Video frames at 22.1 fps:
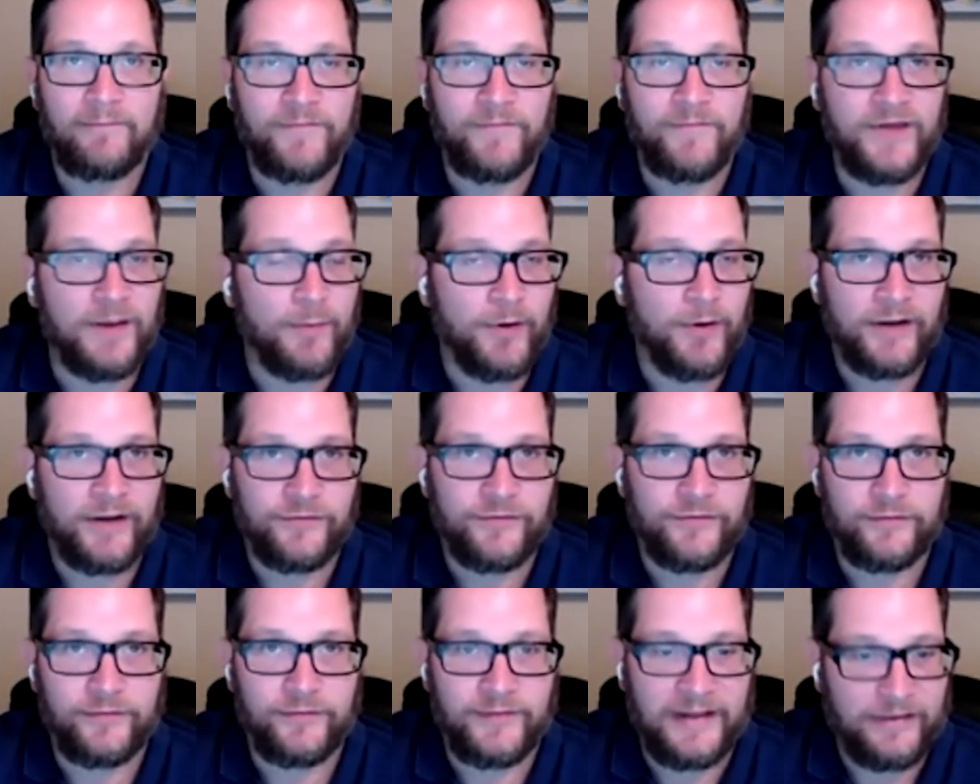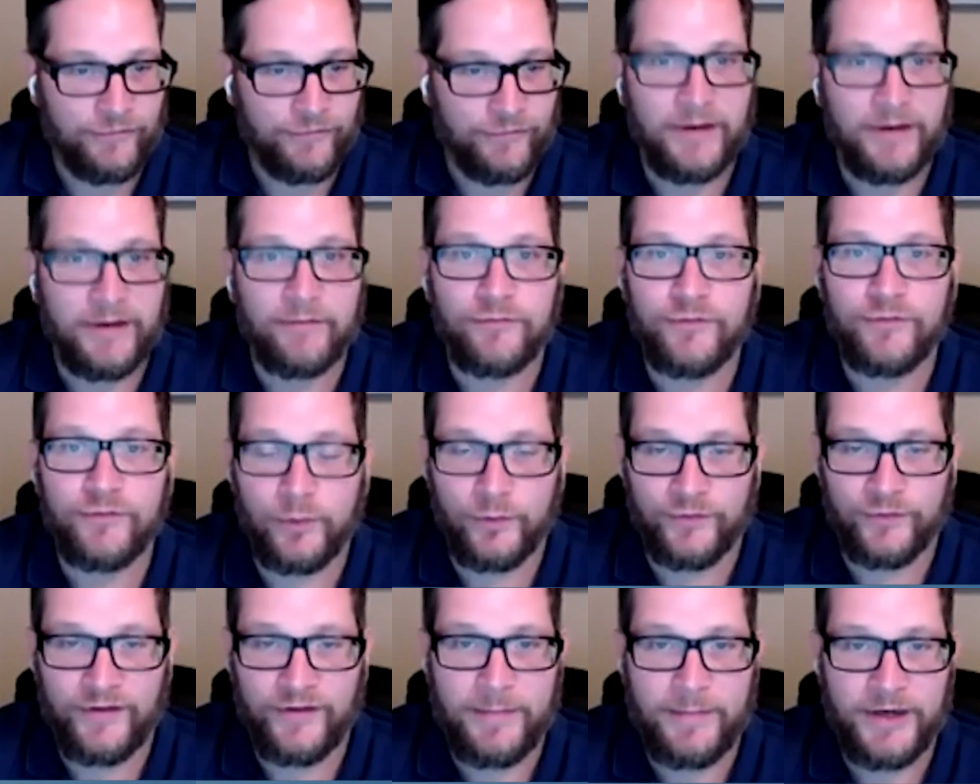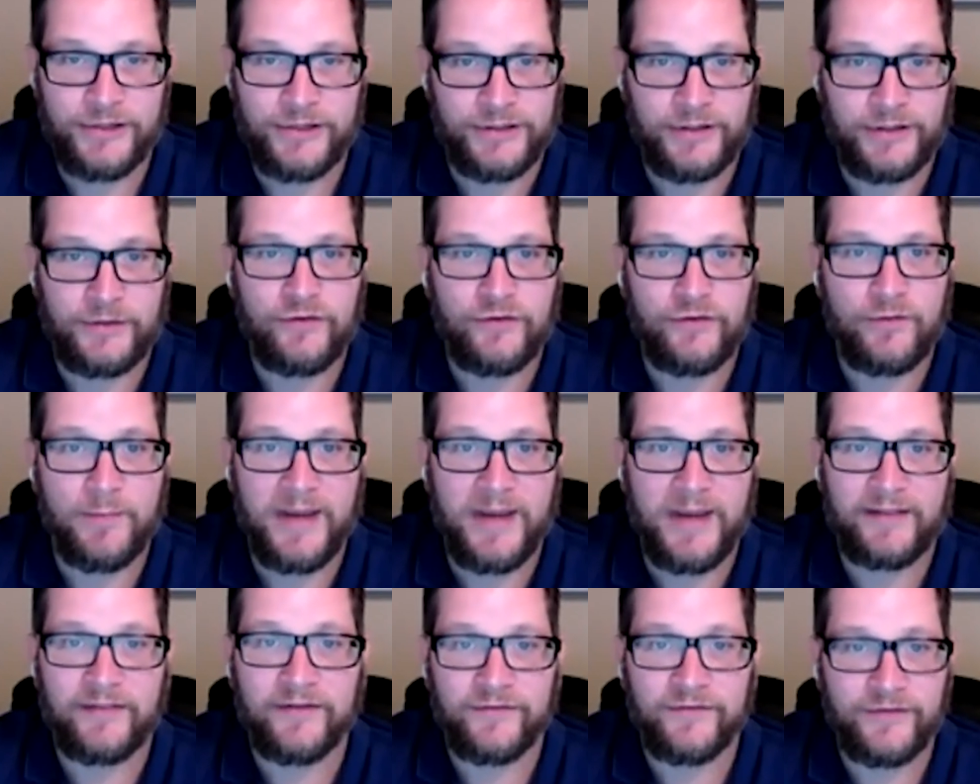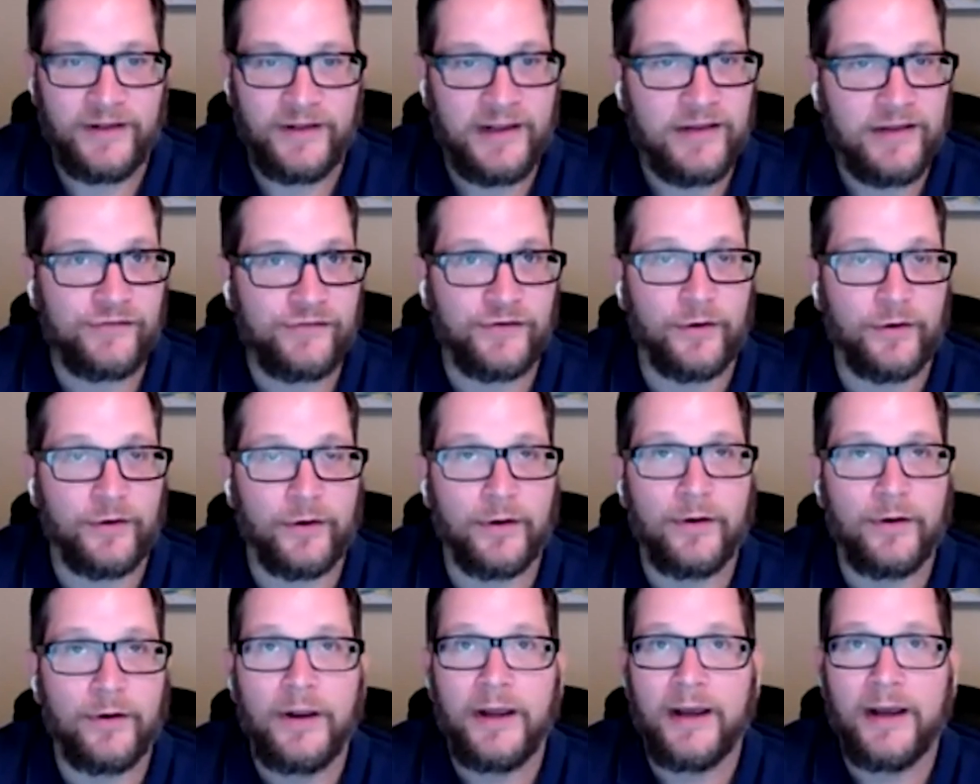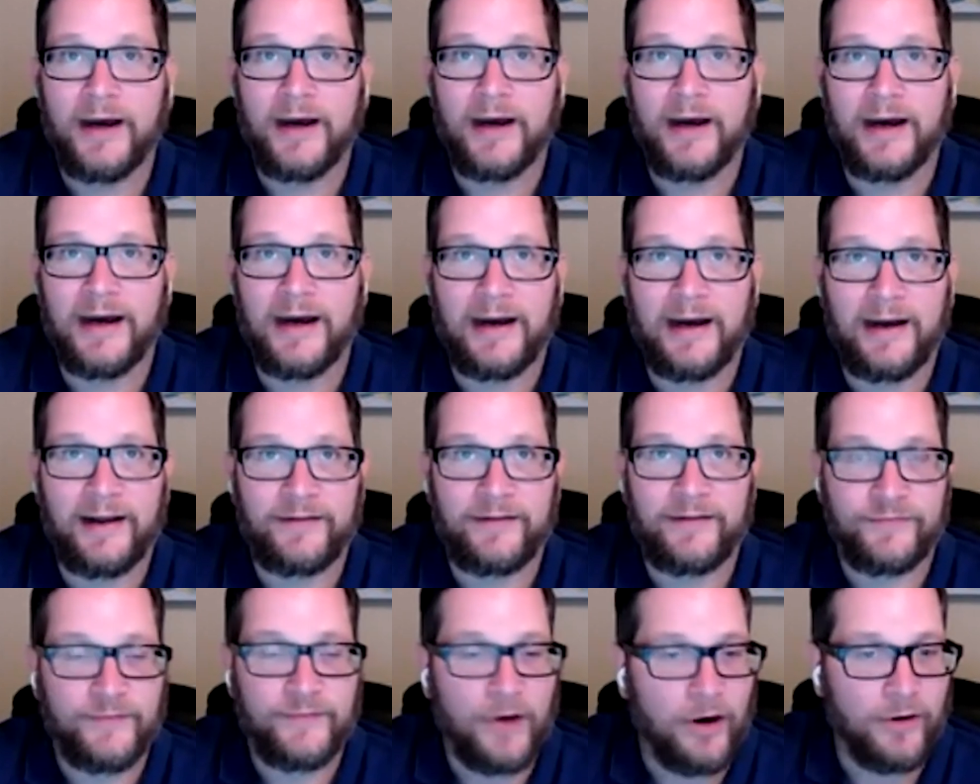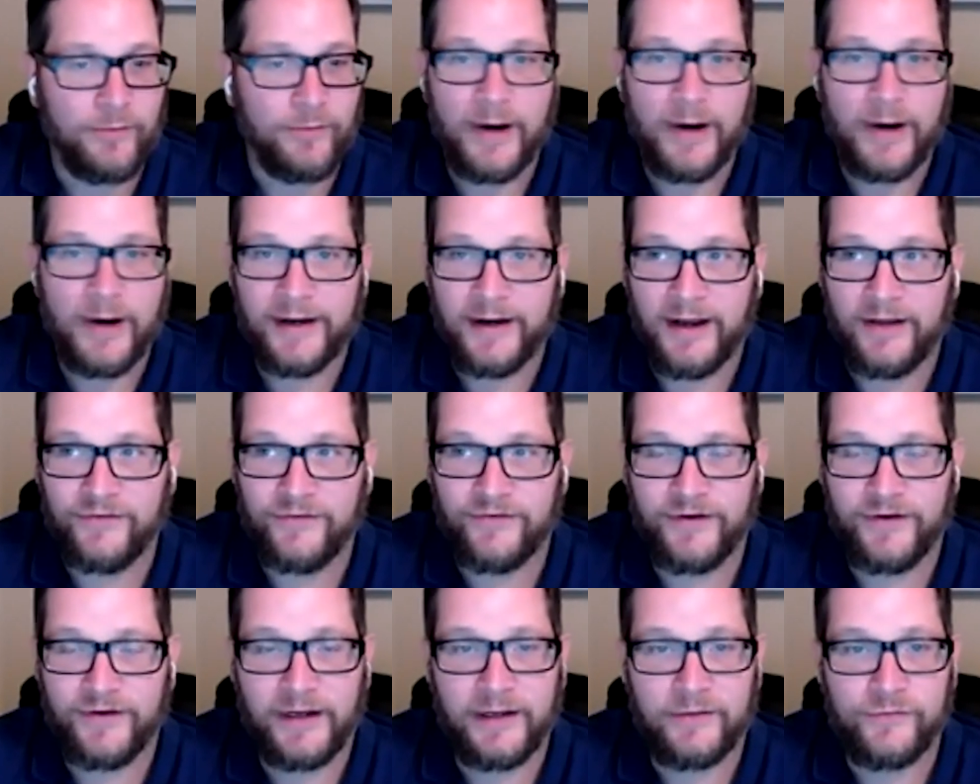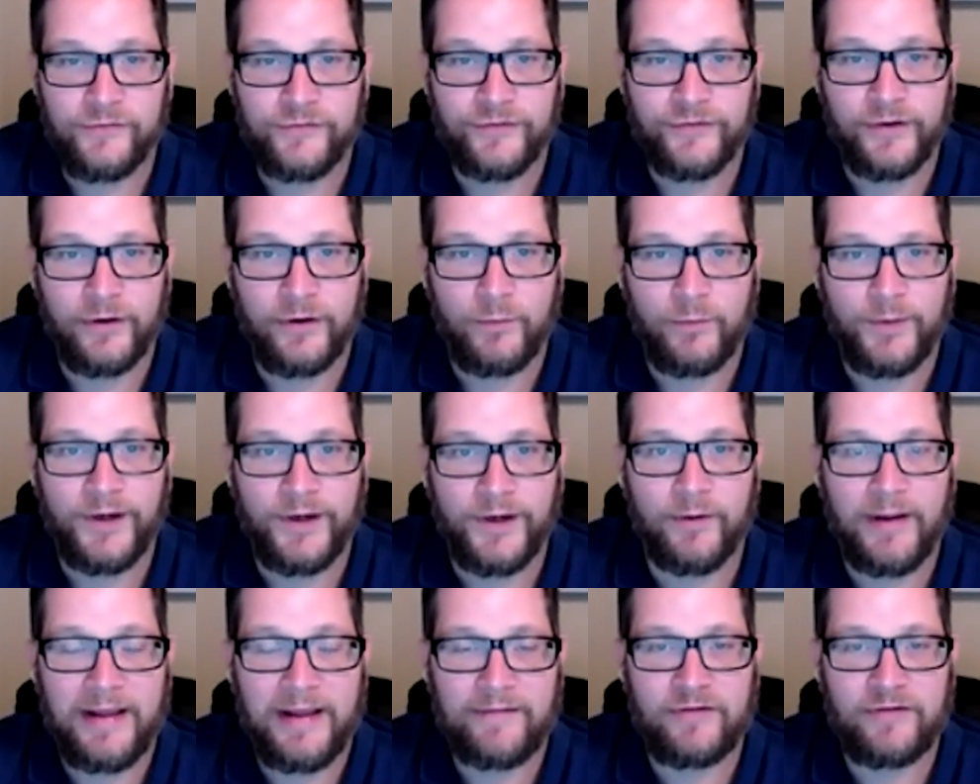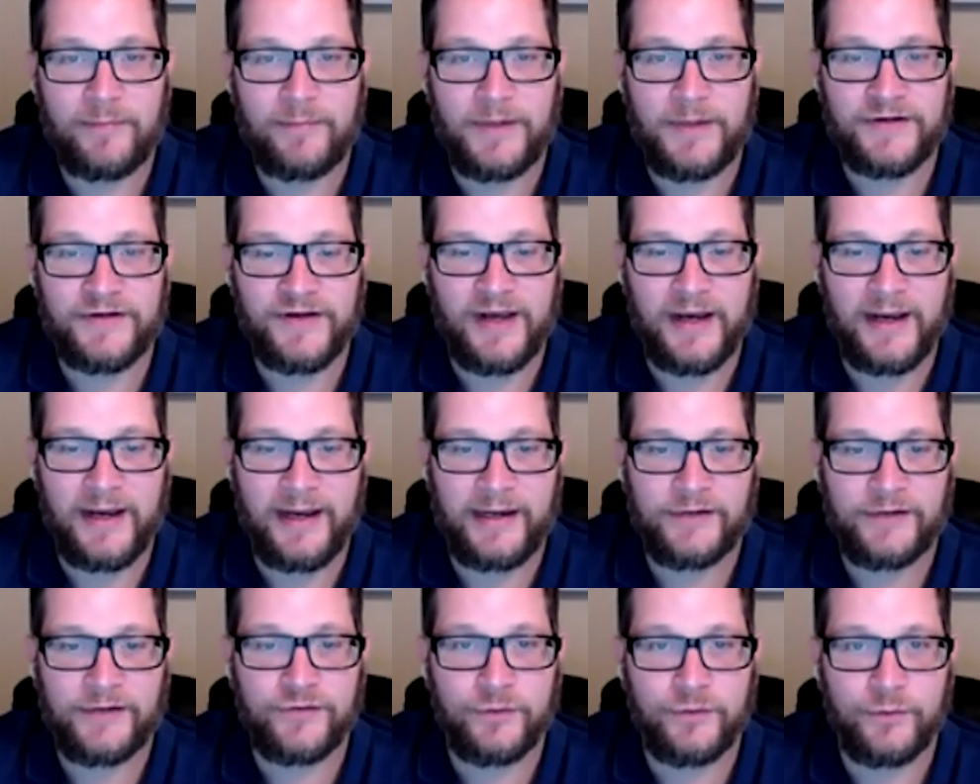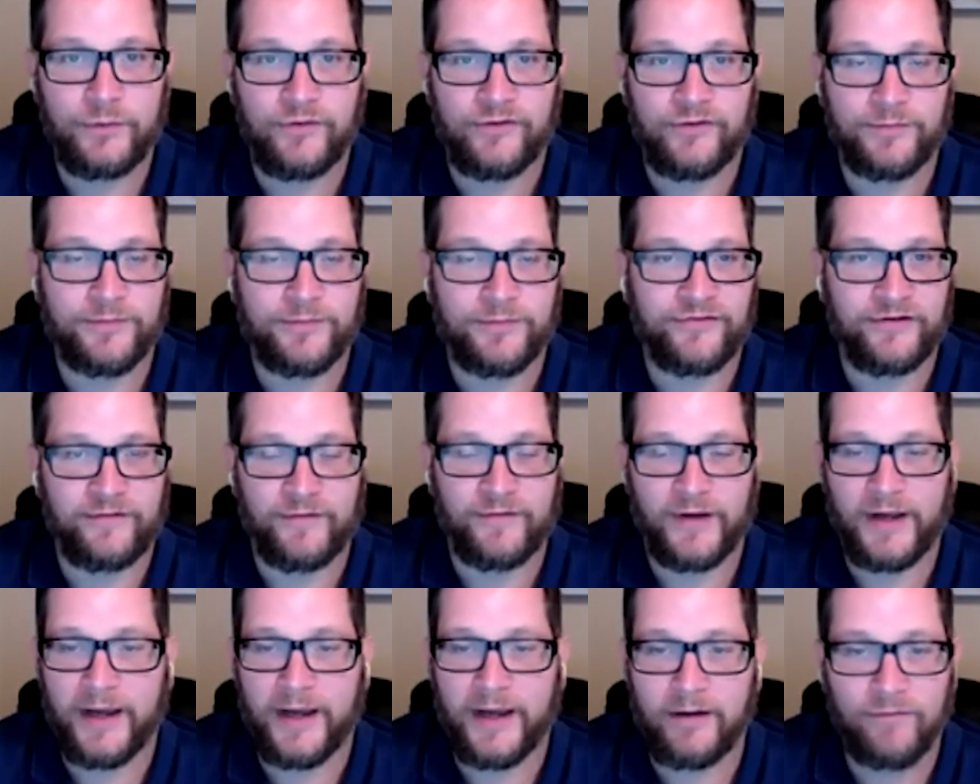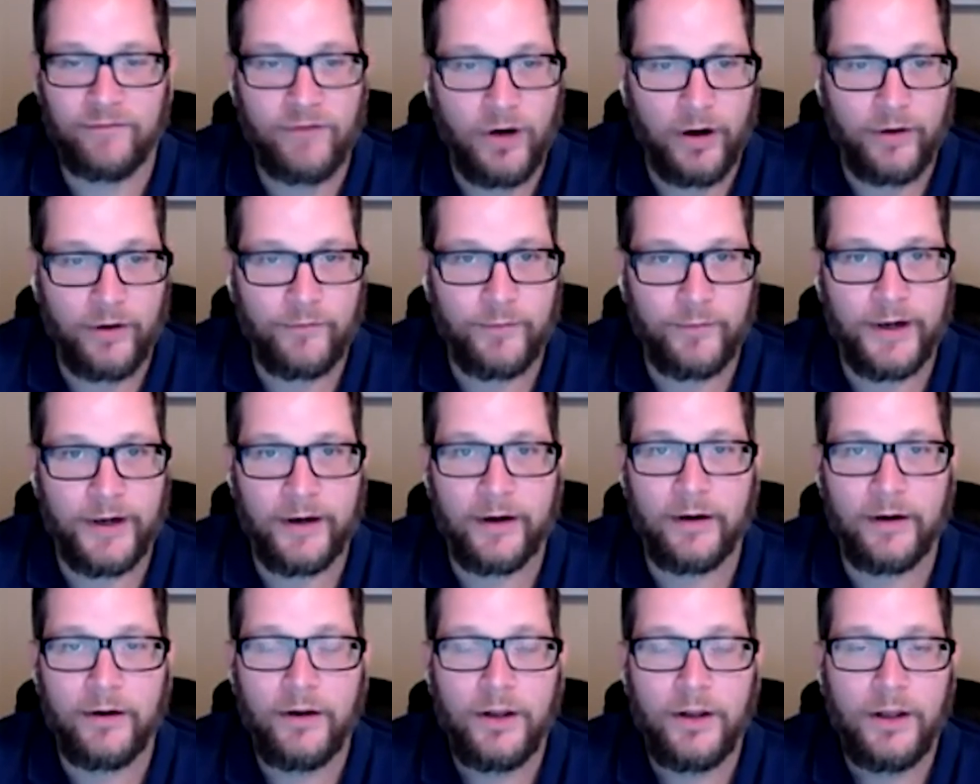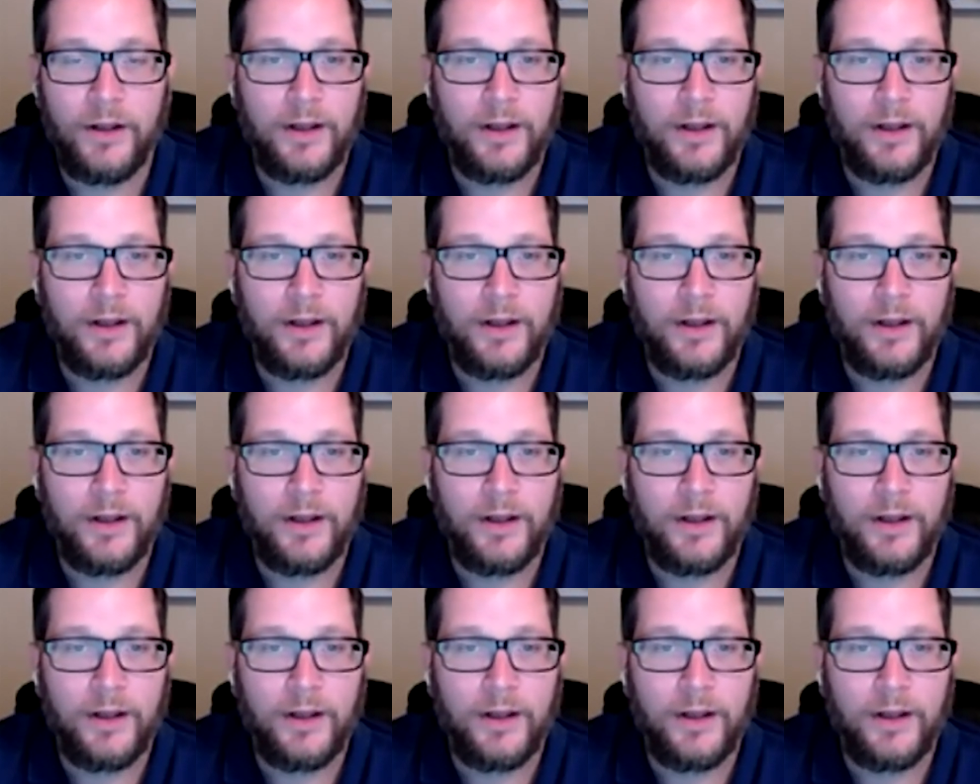VMware has that suite of tools I mentioned to make this easier. Hardware agnostic, and so we don't have to be tied to the specific kind of hardware